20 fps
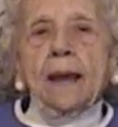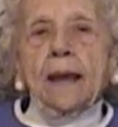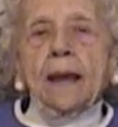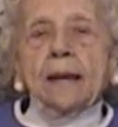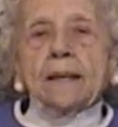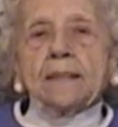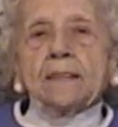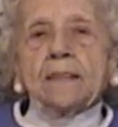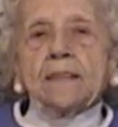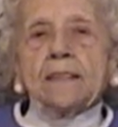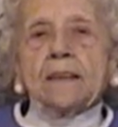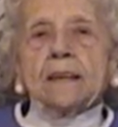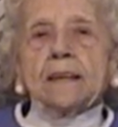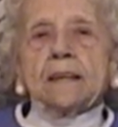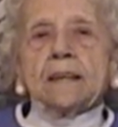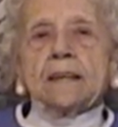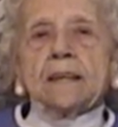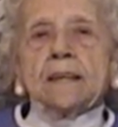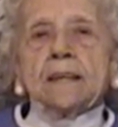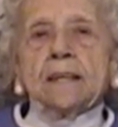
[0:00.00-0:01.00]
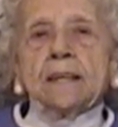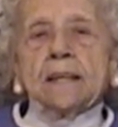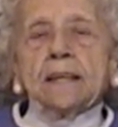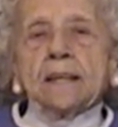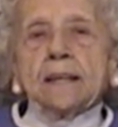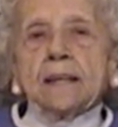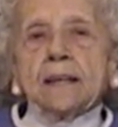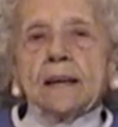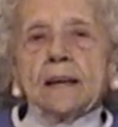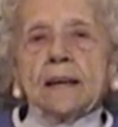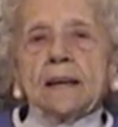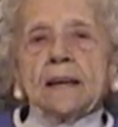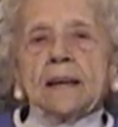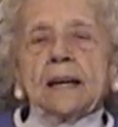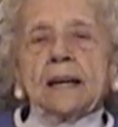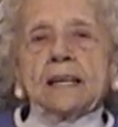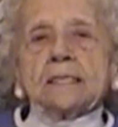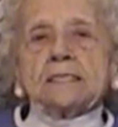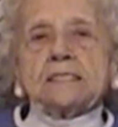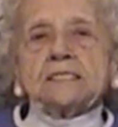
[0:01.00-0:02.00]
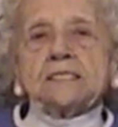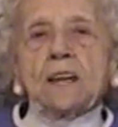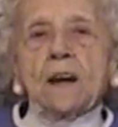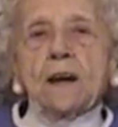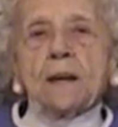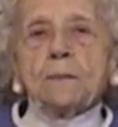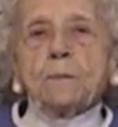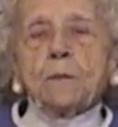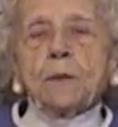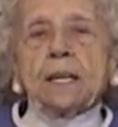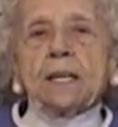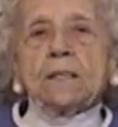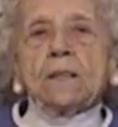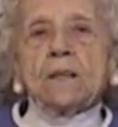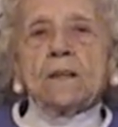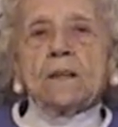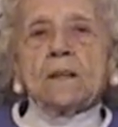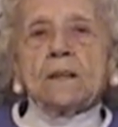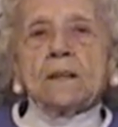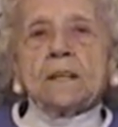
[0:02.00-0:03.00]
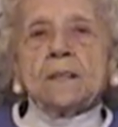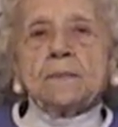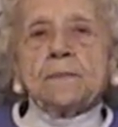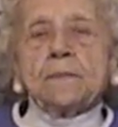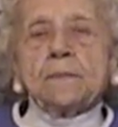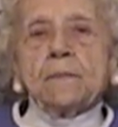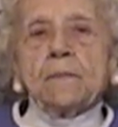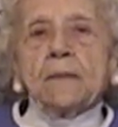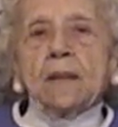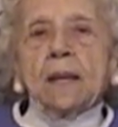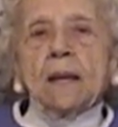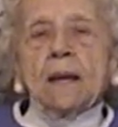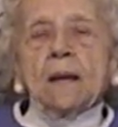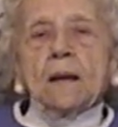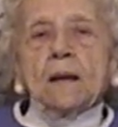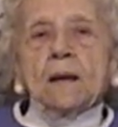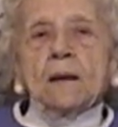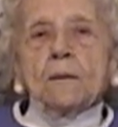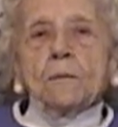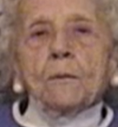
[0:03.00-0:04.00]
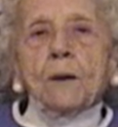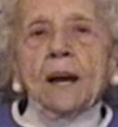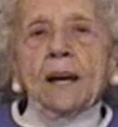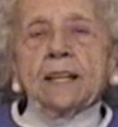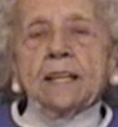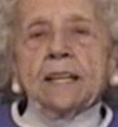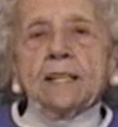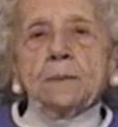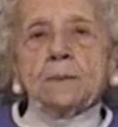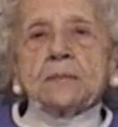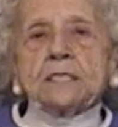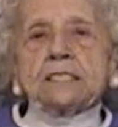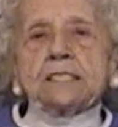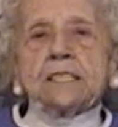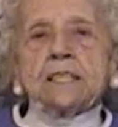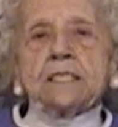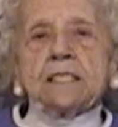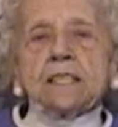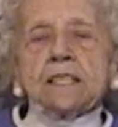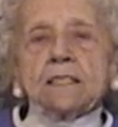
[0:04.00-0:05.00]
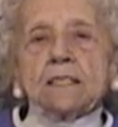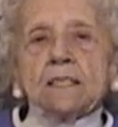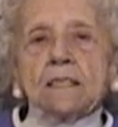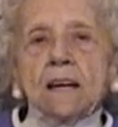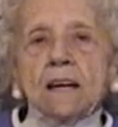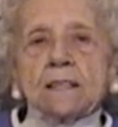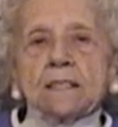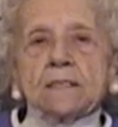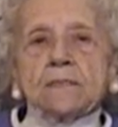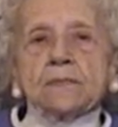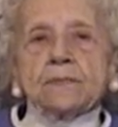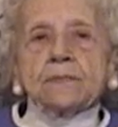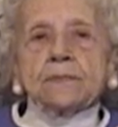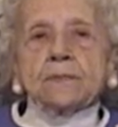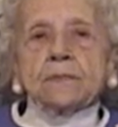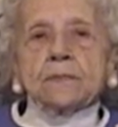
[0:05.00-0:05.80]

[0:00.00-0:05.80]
And then, as time went on, he was getting a lot of,